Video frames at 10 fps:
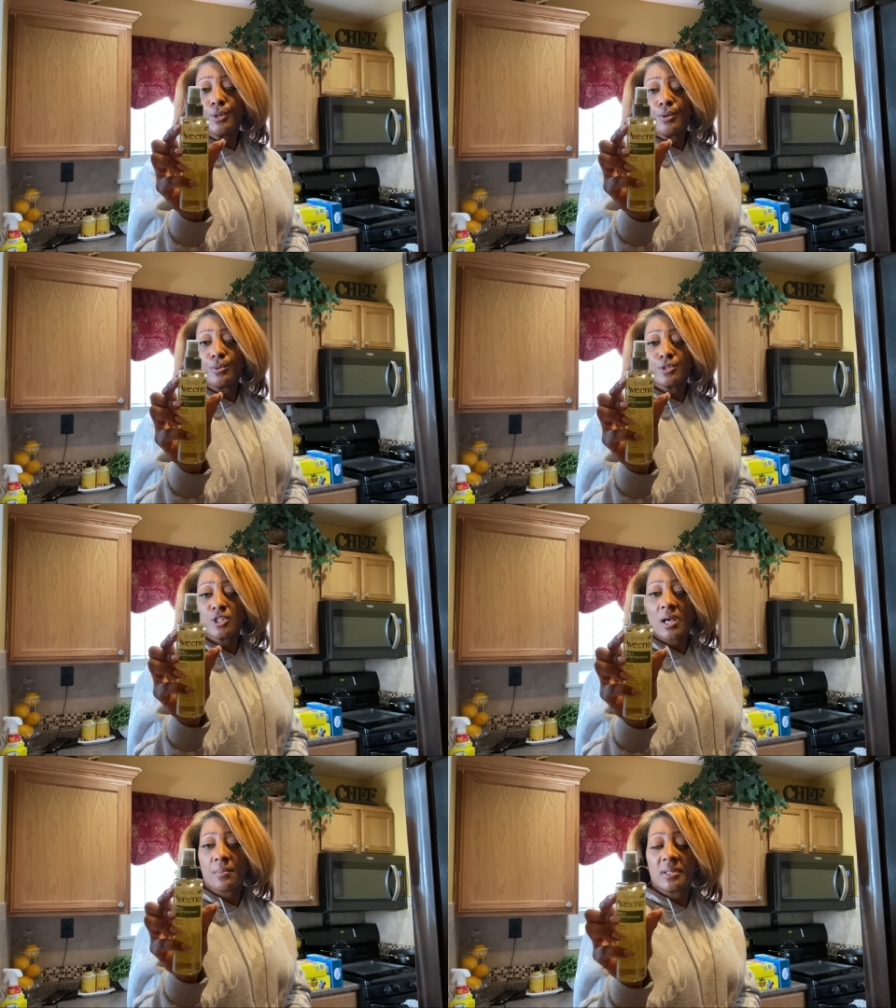knows,
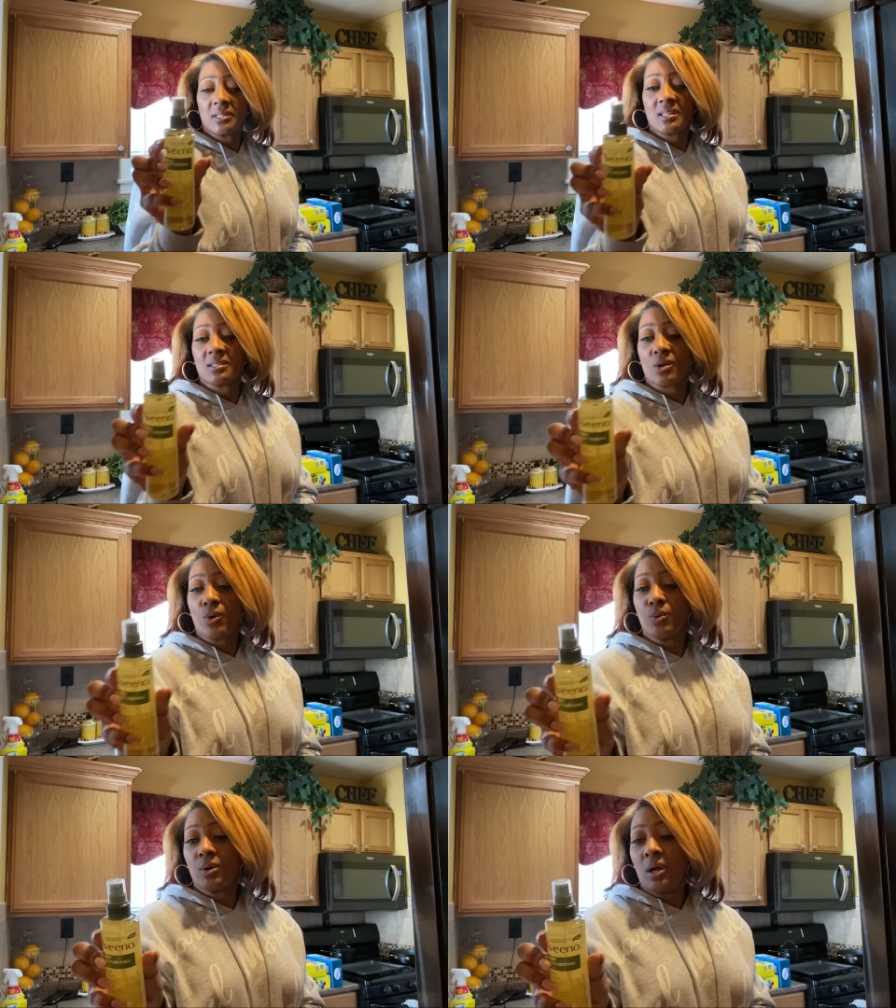child? But it says
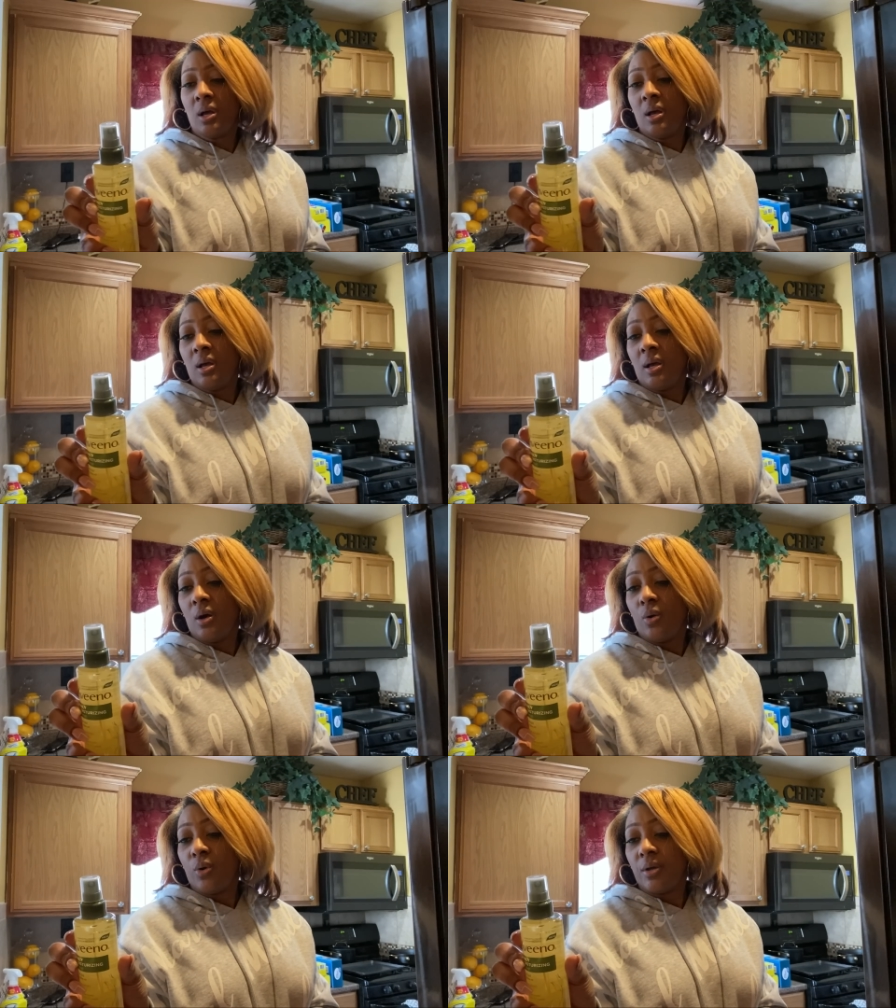oat
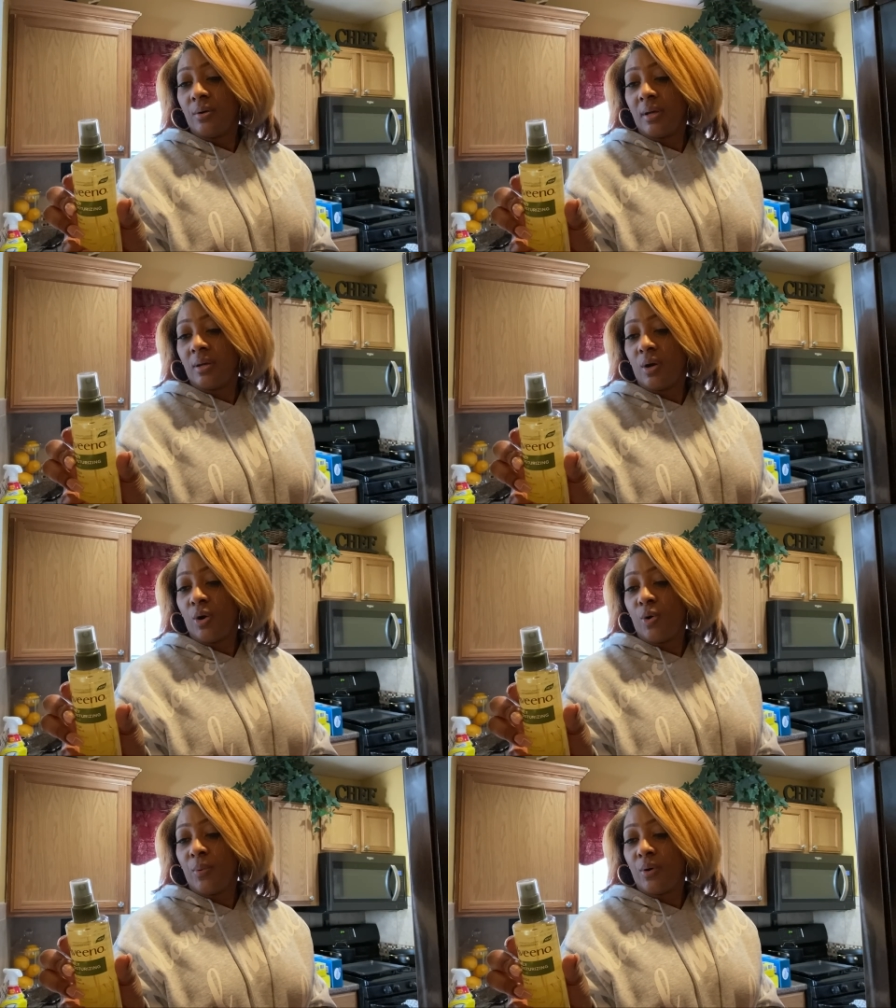oil and
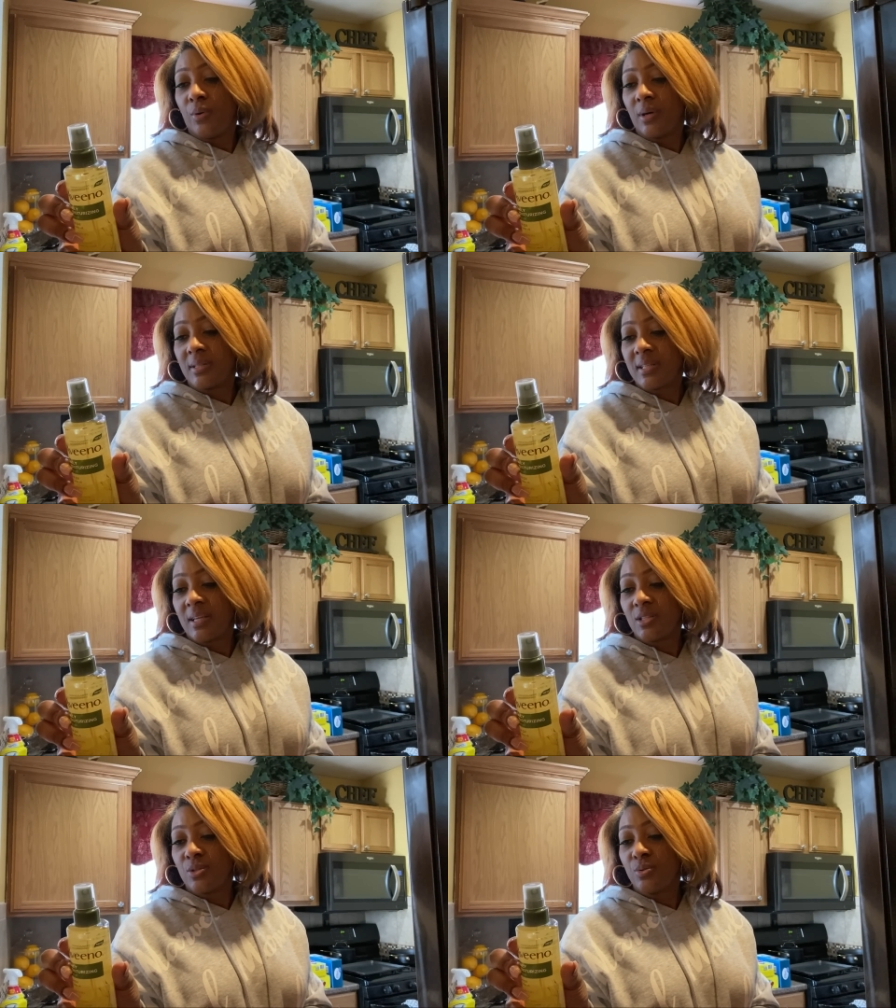jojoba oil
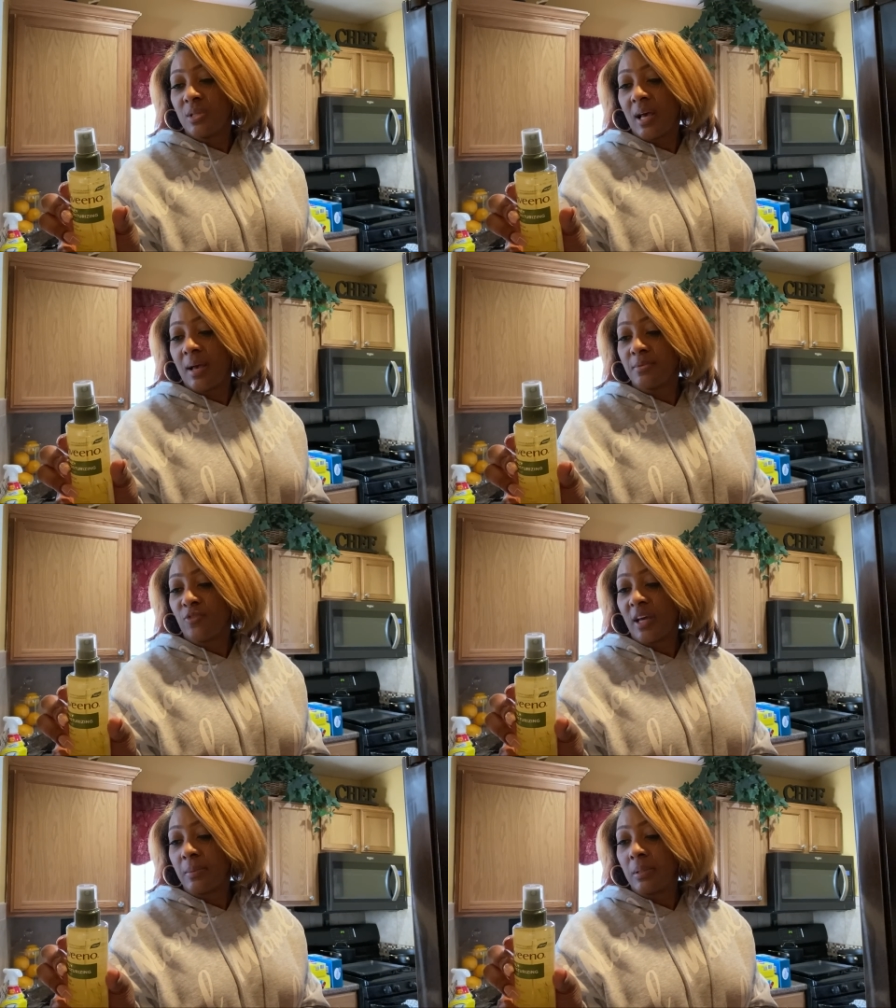contains two times
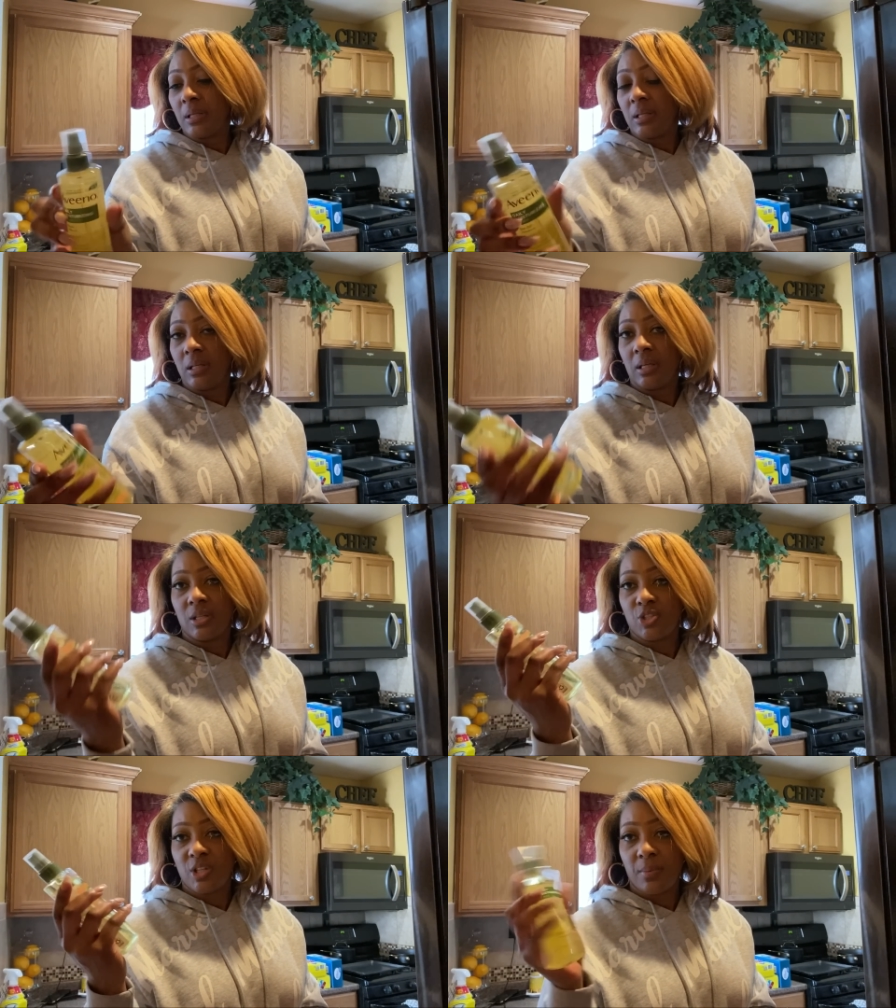vitamin E
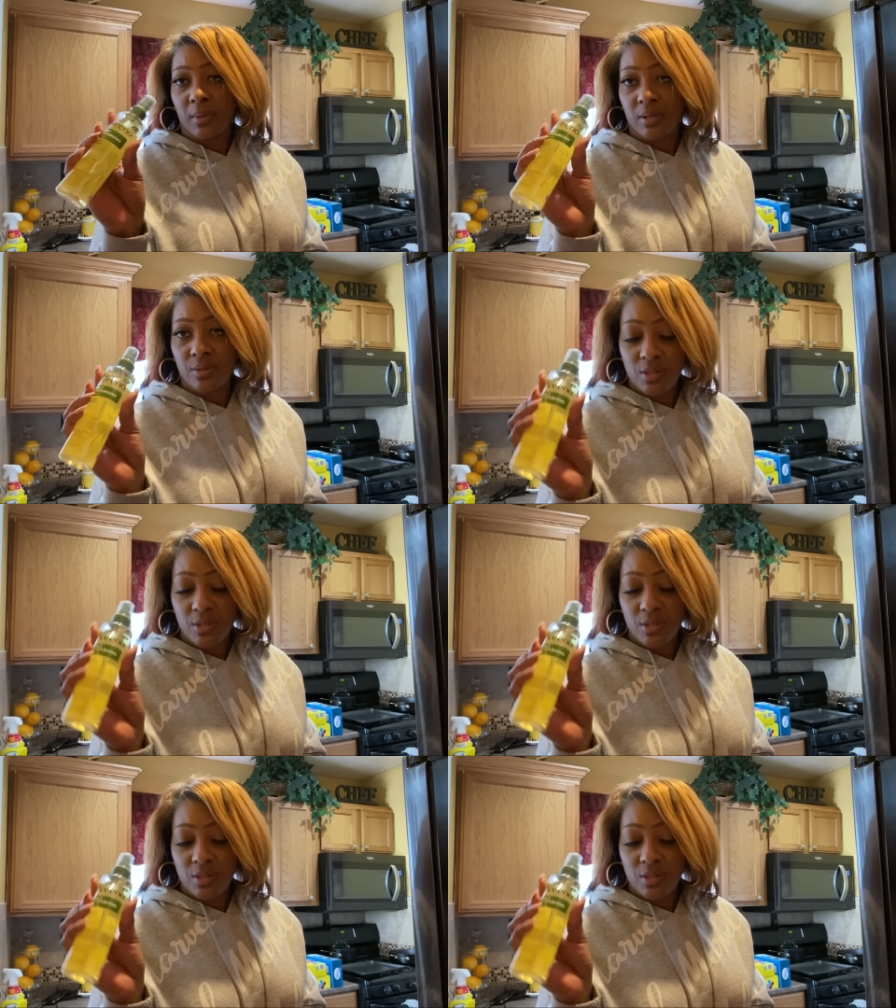and shea butter.